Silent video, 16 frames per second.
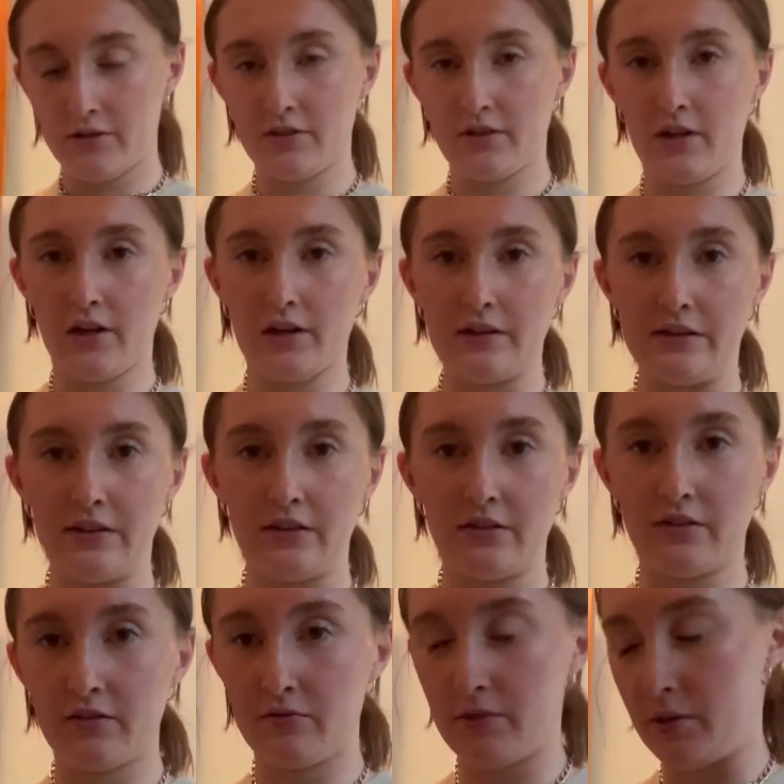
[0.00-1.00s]
I like these
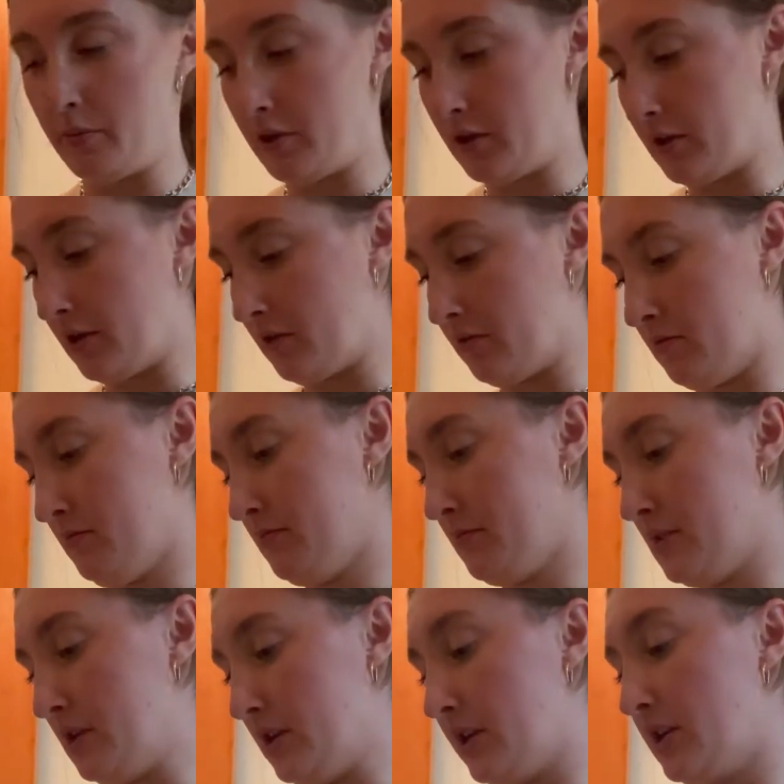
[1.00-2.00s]
kind of on the go.
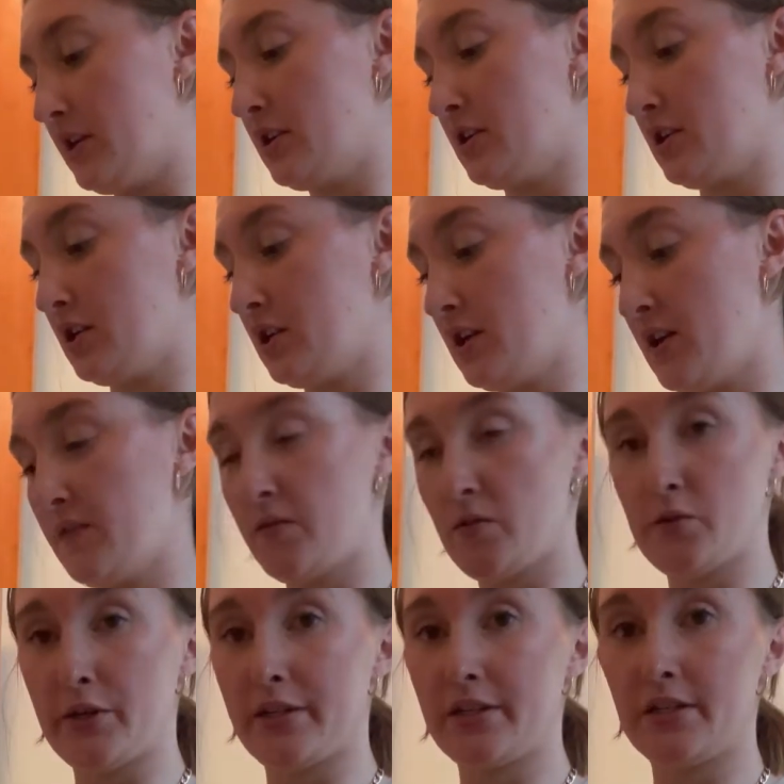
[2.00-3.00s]
And I
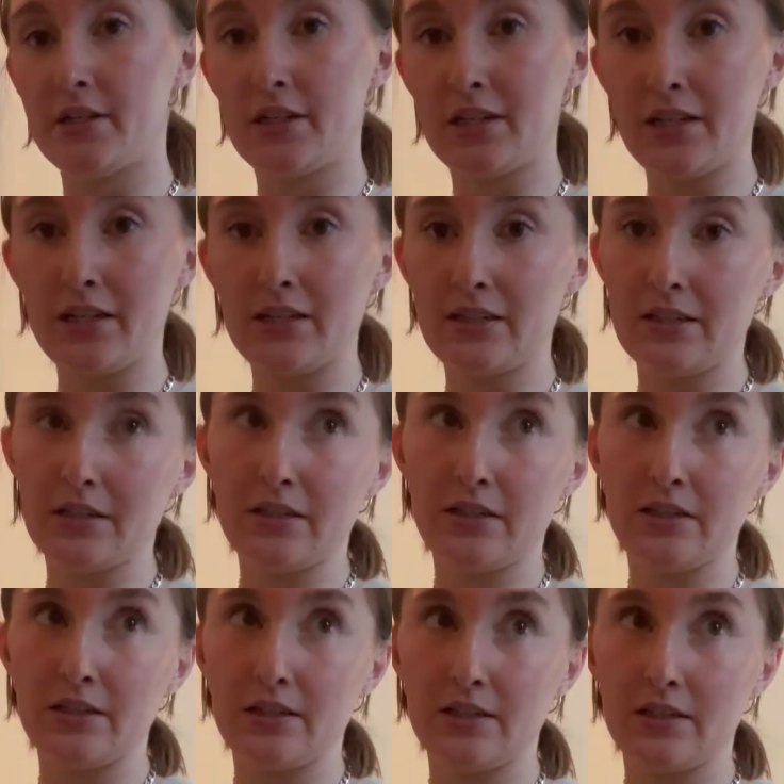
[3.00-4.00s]
try to eat
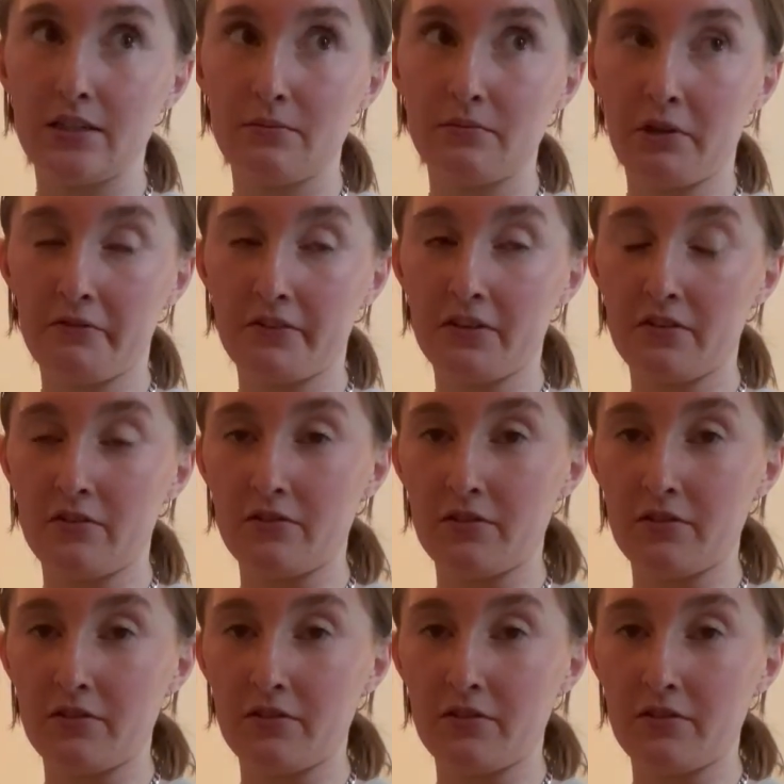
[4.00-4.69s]
breakfast or